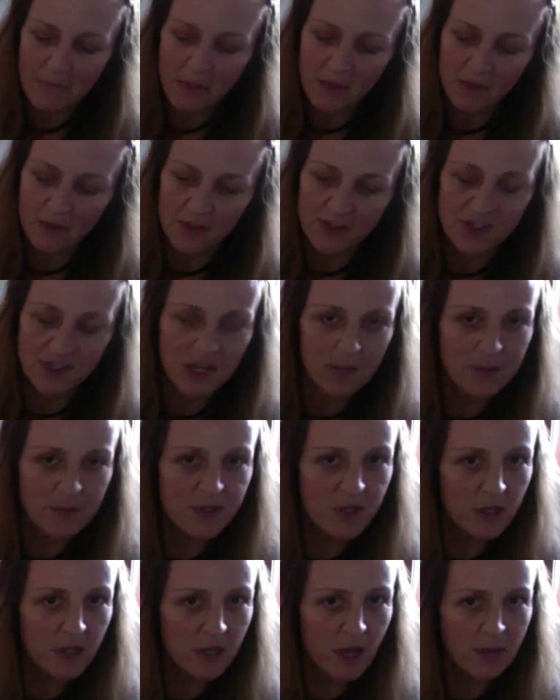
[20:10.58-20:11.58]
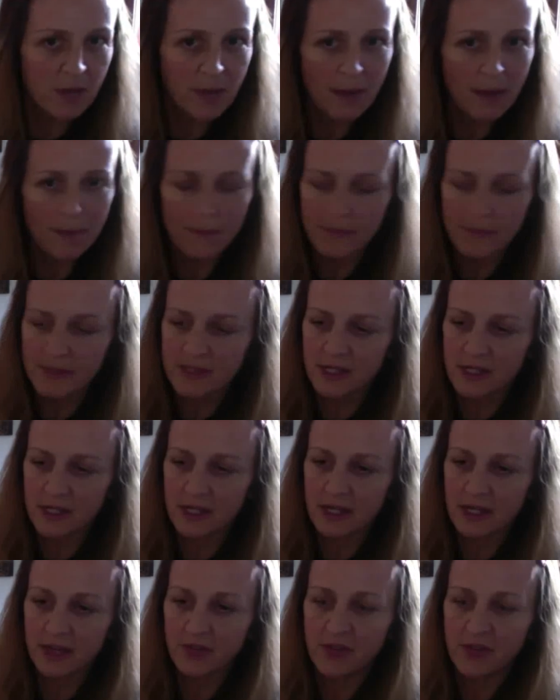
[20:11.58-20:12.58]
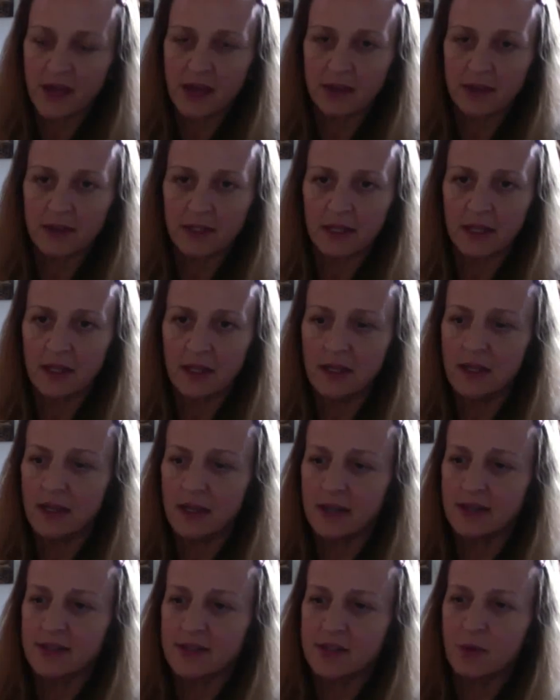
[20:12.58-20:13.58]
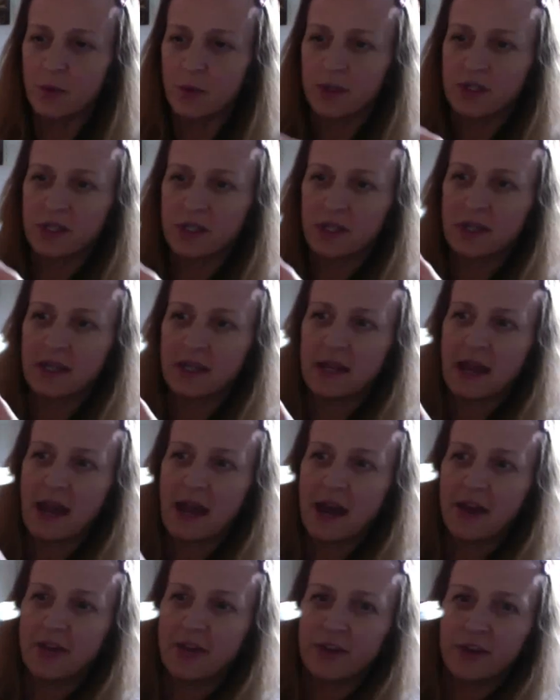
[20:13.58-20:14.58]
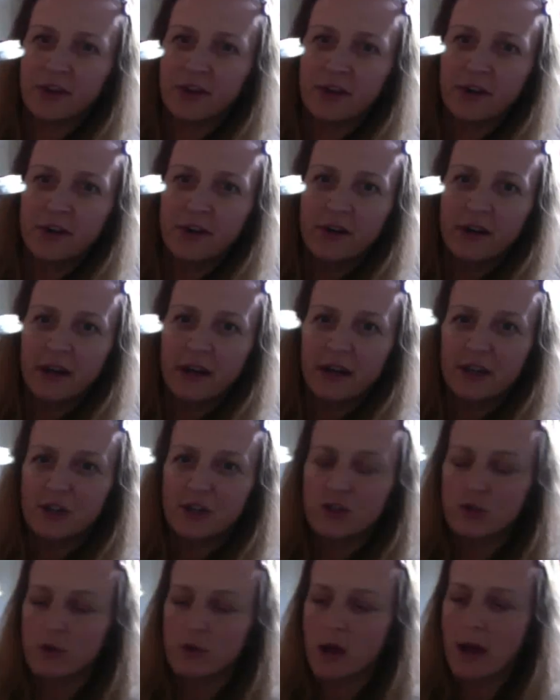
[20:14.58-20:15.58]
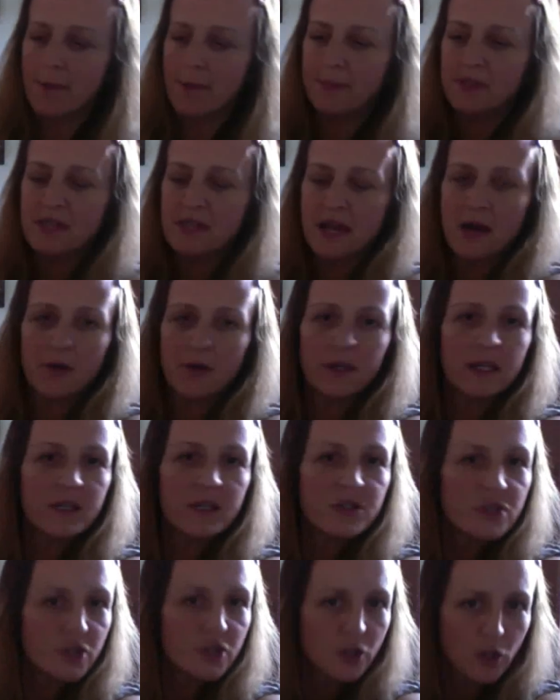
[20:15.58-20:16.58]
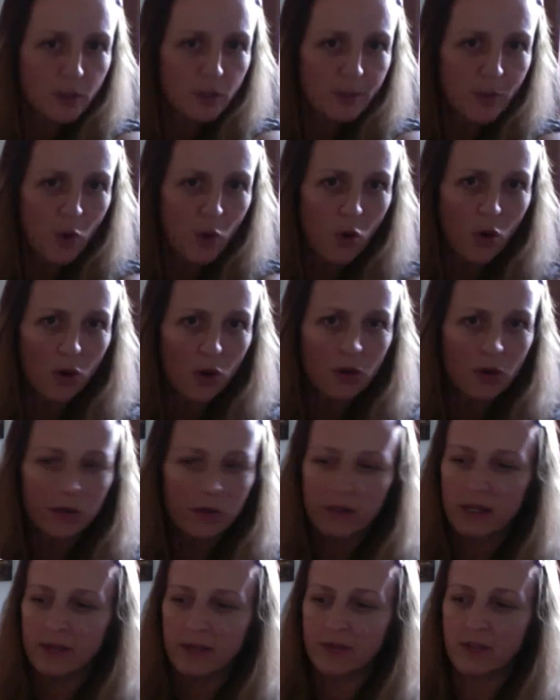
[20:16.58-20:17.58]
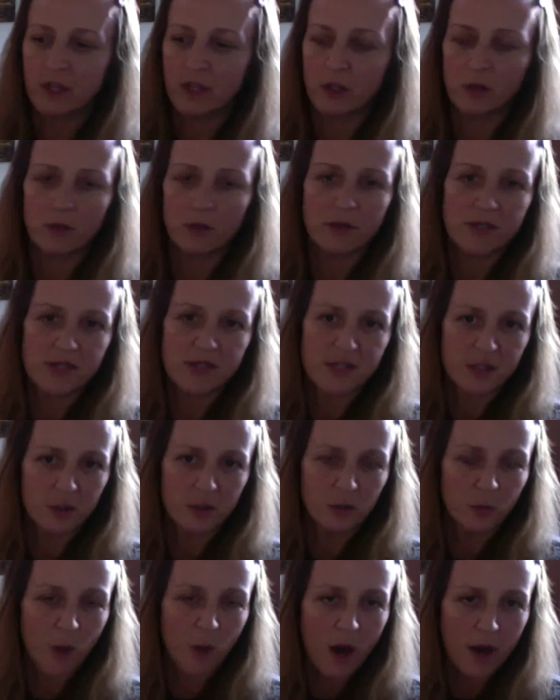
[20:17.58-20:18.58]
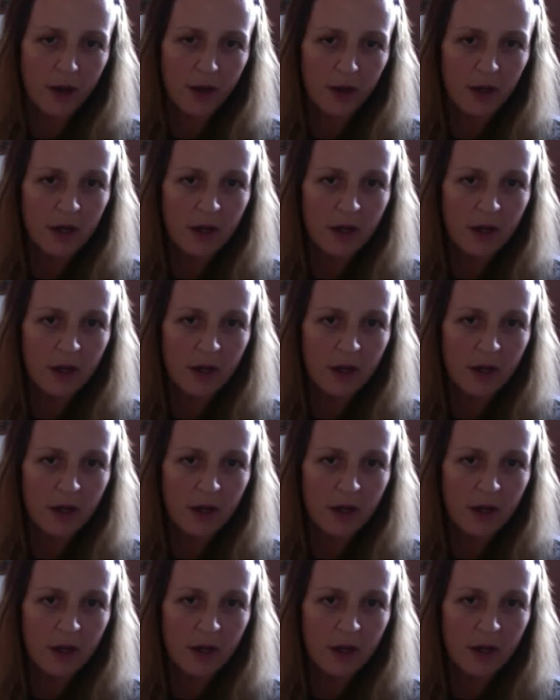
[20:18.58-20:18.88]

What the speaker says: The steam is going to come up, it's going to hit that lid, and it's going to gather and drop down into your bowl, giving you distilled water.